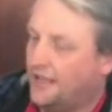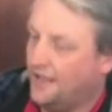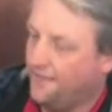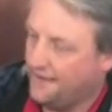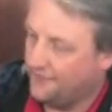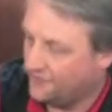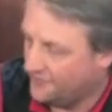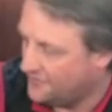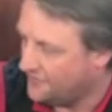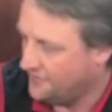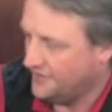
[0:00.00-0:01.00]
And then
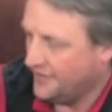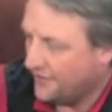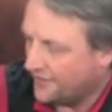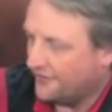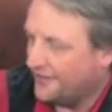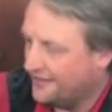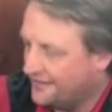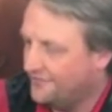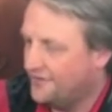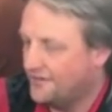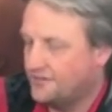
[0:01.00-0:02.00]
the other end
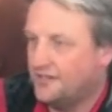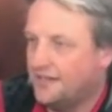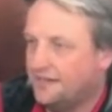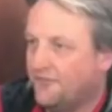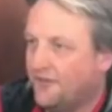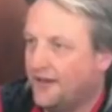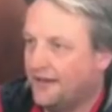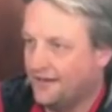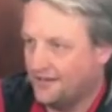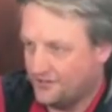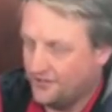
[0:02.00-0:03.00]
of that same fan
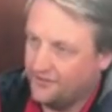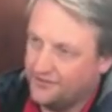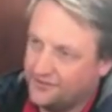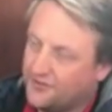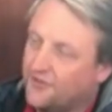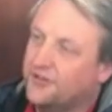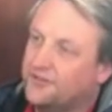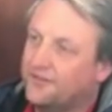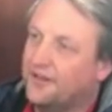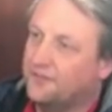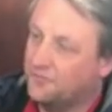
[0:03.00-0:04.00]
has another tiny
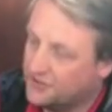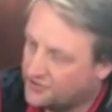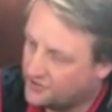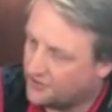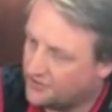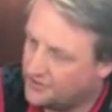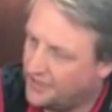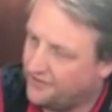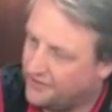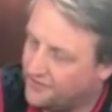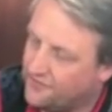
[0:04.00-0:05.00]
fan which sucks
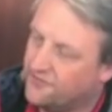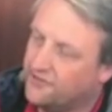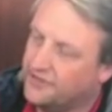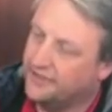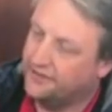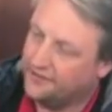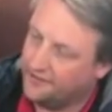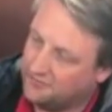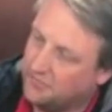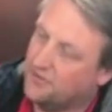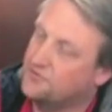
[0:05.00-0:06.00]
air in through here
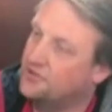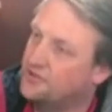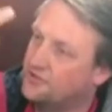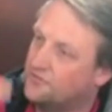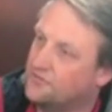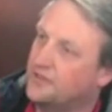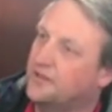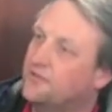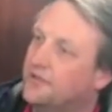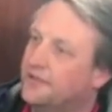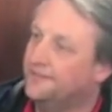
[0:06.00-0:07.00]
and blows the exhaust out.
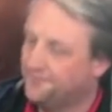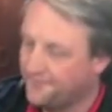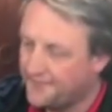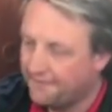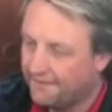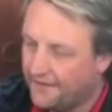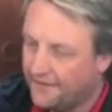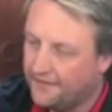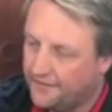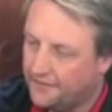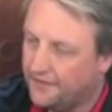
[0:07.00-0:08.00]
Okay, that's that simple
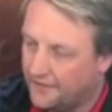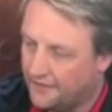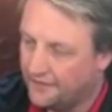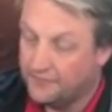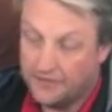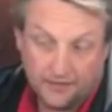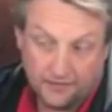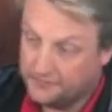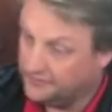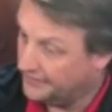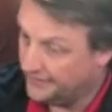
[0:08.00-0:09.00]
then.
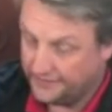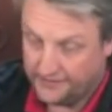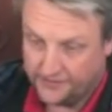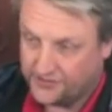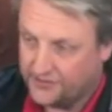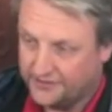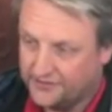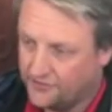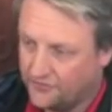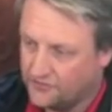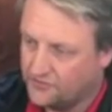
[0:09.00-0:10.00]
And yeah, that's it.
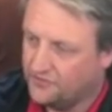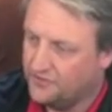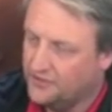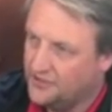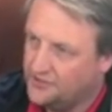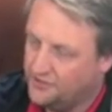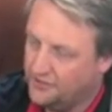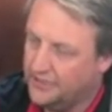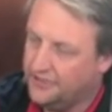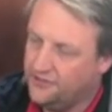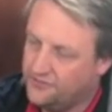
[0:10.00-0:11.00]
So as soon, so you
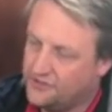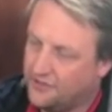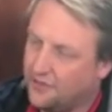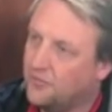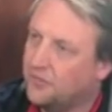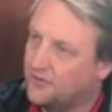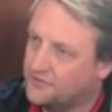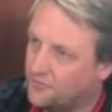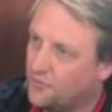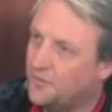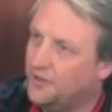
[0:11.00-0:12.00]
use the glow plug to
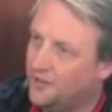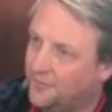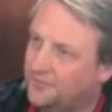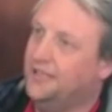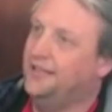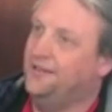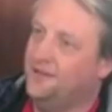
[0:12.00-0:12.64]
warm it up, get it